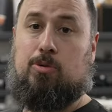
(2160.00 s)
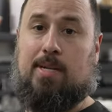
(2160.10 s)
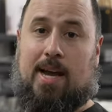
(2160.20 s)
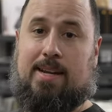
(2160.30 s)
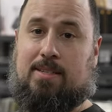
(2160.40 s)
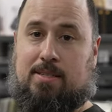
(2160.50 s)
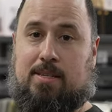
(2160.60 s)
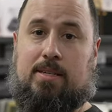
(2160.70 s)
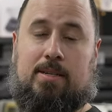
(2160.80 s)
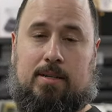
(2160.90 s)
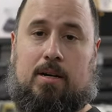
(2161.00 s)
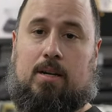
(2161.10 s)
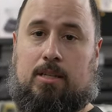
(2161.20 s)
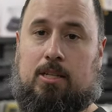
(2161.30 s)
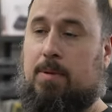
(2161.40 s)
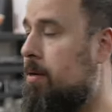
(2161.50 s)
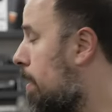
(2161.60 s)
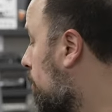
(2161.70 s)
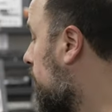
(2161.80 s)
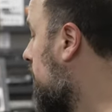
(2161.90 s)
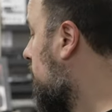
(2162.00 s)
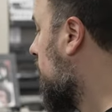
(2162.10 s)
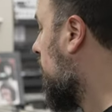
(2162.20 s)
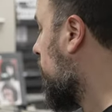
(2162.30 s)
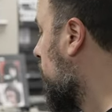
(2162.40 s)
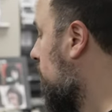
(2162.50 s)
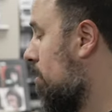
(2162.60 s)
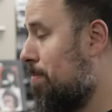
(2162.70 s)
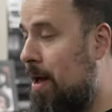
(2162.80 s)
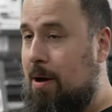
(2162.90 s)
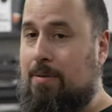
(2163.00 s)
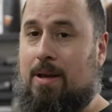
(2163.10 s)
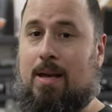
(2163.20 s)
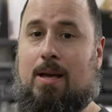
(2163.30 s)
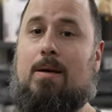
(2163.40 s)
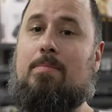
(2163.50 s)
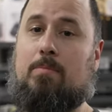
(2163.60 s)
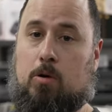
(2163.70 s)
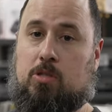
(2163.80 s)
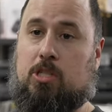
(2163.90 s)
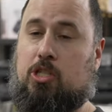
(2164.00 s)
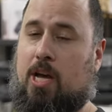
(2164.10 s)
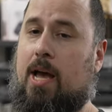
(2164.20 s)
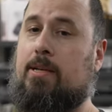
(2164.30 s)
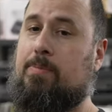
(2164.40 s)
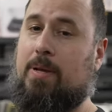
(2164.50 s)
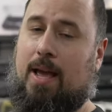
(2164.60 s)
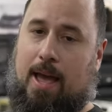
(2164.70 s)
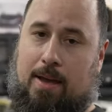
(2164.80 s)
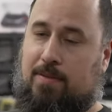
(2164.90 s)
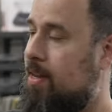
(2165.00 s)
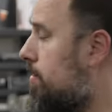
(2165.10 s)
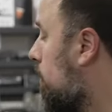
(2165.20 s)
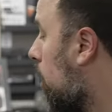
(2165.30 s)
You can kind of see a little bit about what this collection is about. Mostly jazz, but heavy on the